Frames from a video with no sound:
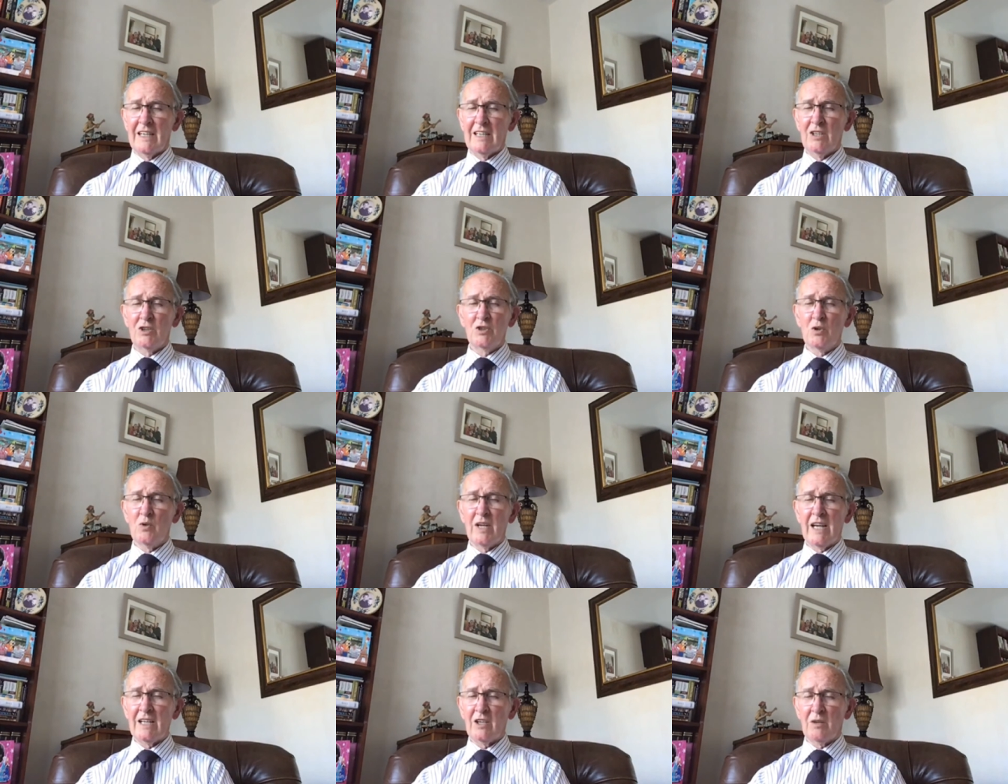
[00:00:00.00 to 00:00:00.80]
There's no
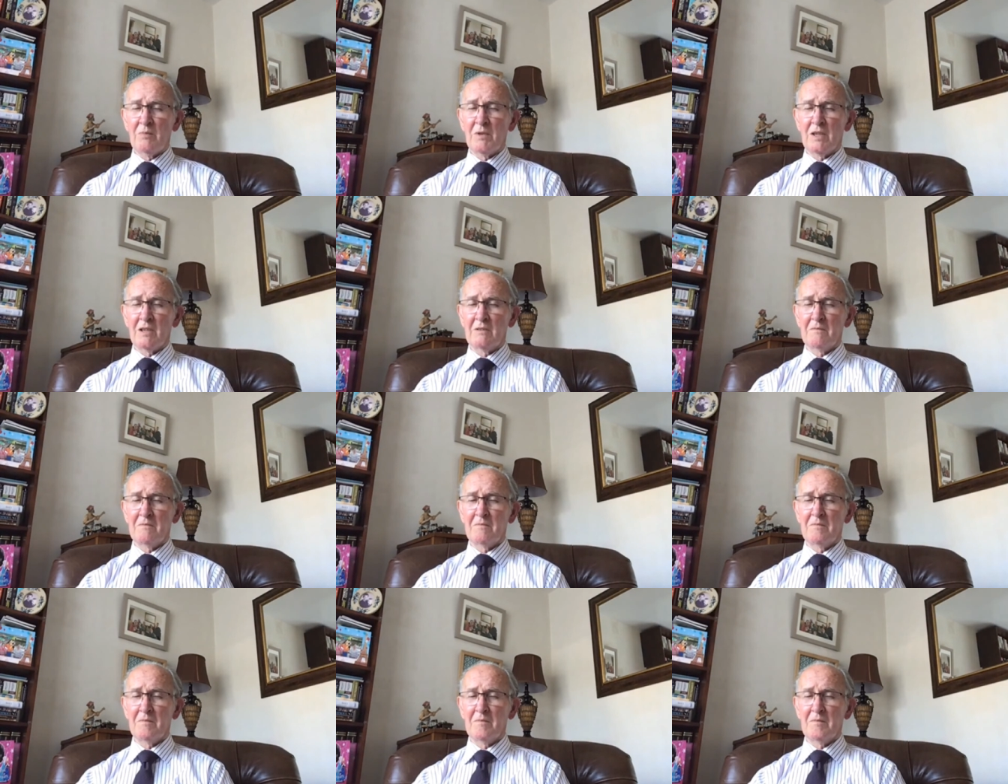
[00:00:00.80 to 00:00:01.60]
night up there.
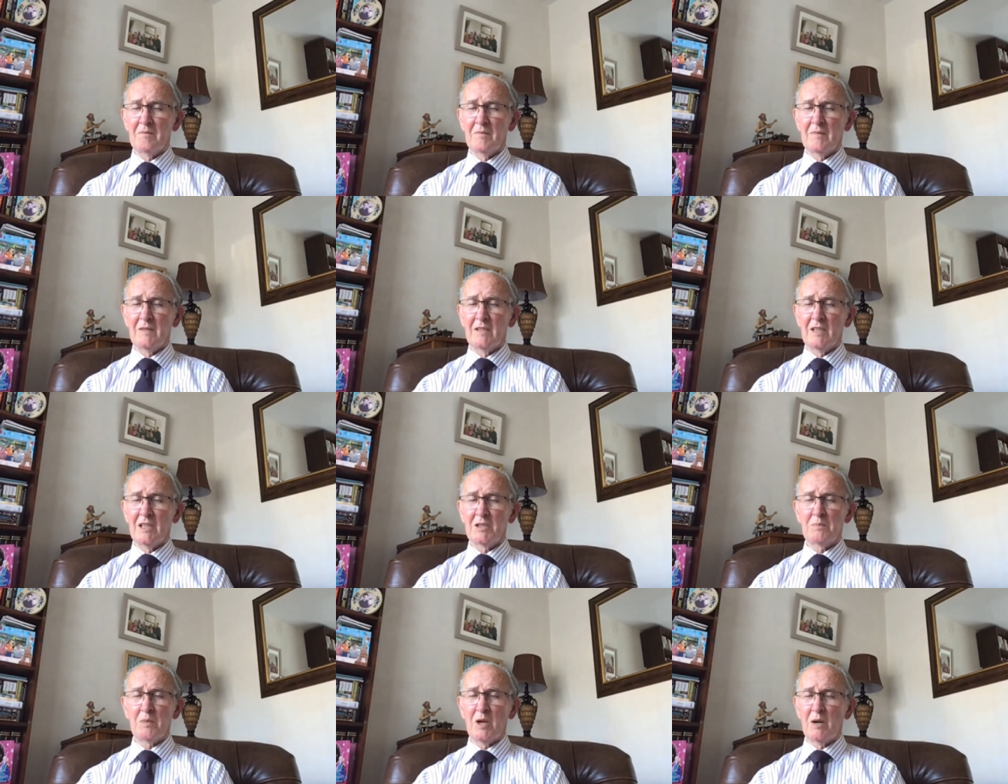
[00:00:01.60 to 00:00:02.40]

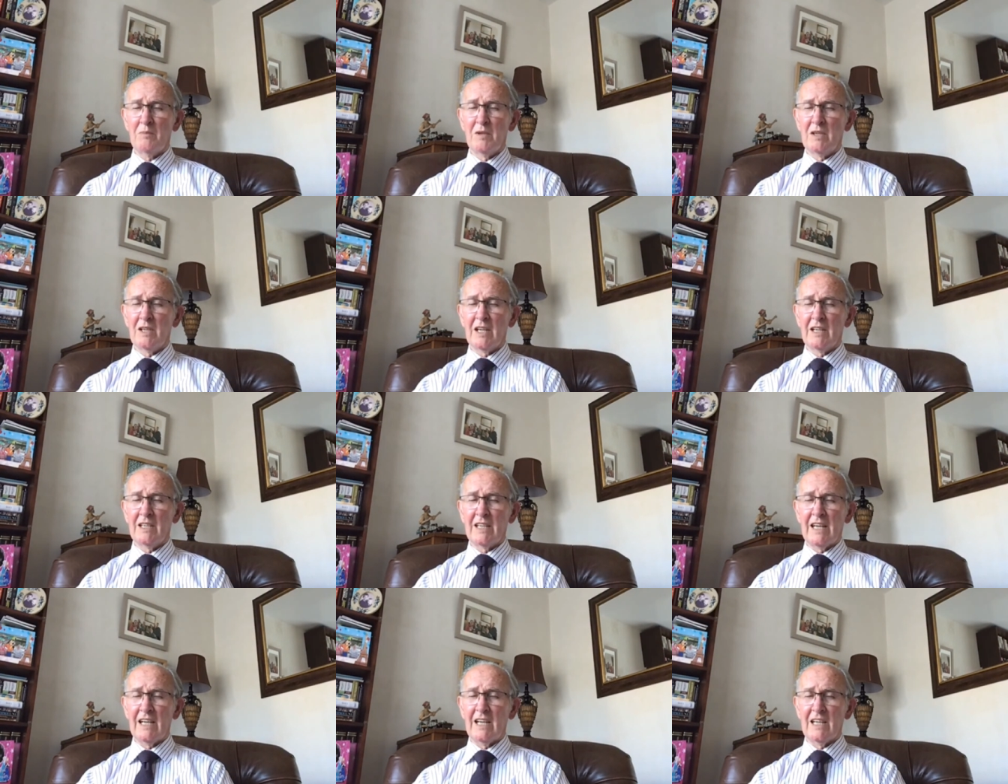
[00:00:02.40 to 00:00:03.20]
It's permanent
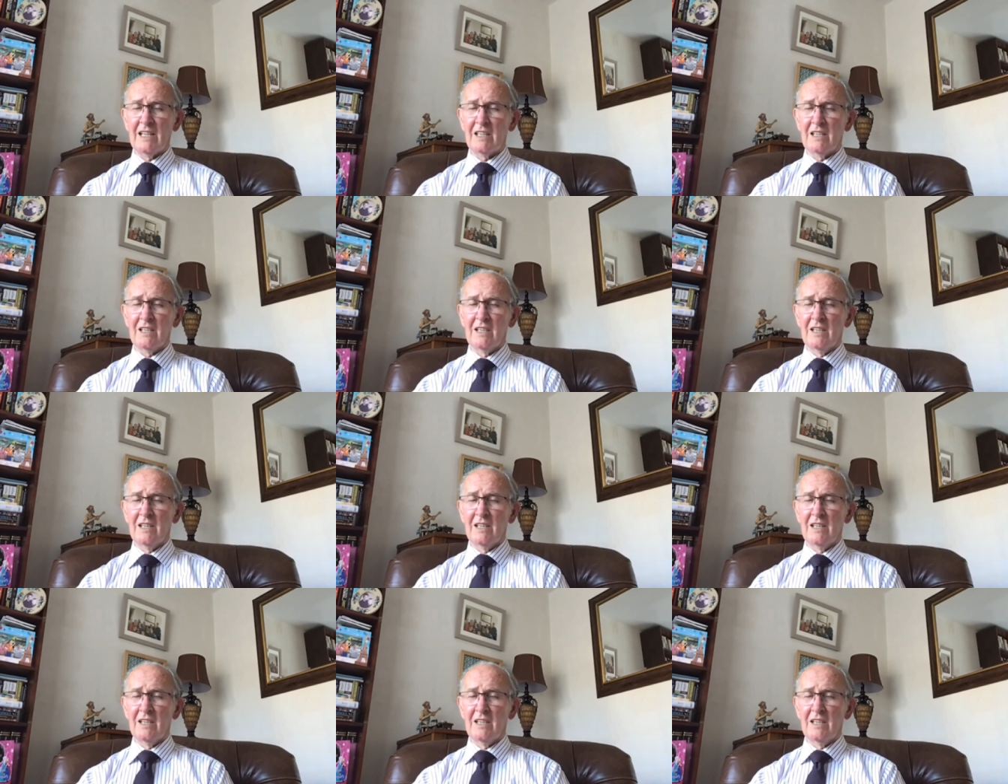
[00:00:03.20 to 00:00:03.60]
daylight